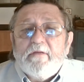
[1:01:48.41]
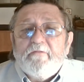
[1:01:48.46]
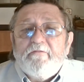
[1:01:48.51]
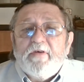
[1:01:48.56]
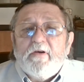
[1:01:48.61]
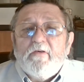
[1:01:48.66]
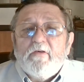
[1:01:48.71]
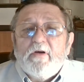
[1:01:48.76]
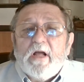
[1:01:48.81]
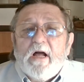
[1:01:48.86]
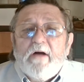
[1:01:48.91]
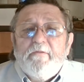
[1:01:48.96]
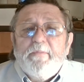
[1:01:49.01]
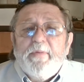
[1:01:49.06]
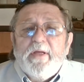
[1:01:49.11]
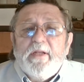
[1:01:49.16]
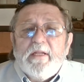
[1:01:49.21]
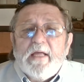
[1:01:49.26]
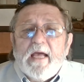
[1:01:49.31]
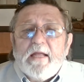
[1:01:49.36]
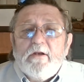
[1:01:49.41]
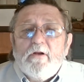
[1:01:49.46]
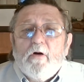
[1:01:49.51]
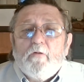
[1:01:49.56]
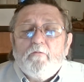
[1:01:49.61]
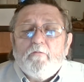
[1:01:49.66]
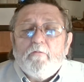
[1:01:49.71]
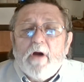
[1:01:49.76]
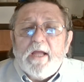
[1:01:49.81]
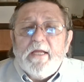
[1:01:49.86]
the federal government had
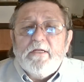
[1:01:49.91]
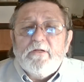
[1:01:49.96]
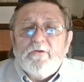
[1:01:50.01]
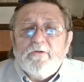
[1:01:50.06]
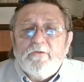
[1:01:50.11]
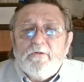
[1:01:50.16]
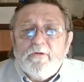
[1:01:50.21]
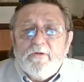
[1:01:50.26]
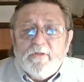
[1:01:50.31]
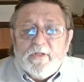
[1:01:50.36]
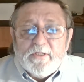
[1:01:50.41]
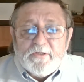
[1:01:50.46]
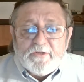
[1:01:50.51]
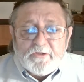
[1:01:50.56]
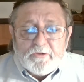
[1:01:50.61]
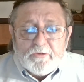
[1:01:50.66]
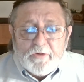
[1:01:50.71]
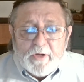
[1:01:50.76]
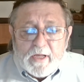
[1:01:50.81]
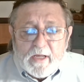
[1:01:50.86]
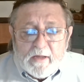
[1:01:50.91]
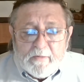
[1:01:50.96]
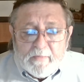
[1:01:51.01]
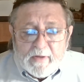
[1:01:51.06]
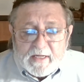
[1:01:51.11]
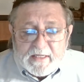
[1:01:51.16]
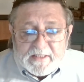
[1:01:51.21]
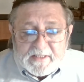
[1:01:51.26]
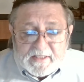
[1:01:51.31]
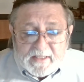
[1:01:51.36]
no right to do this to him,
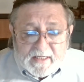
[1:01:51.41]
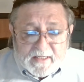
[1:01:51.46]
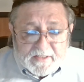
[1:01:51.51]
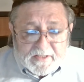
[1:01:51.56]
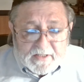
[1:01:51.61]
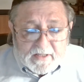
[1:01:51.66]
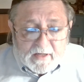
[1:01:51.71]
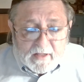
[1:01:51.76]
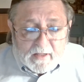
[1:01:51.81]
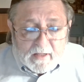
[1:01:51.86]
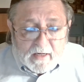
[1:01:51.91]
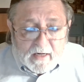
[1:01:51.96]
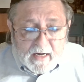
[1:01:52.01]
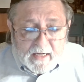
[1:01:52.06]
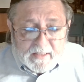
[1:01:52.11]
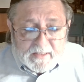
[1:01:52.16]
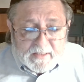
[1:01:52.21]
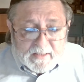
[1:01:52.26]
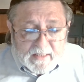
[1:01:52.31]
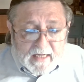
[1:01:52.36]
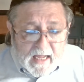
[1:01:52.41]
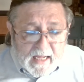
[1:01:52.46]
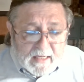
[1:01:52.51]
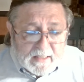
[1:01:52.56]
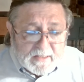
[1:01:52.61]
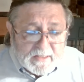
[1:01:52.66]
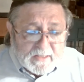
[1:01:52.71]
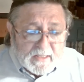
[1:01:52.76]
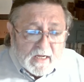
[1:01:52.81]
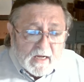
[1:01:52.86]
a citizen of the United
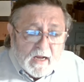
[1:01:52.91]
States.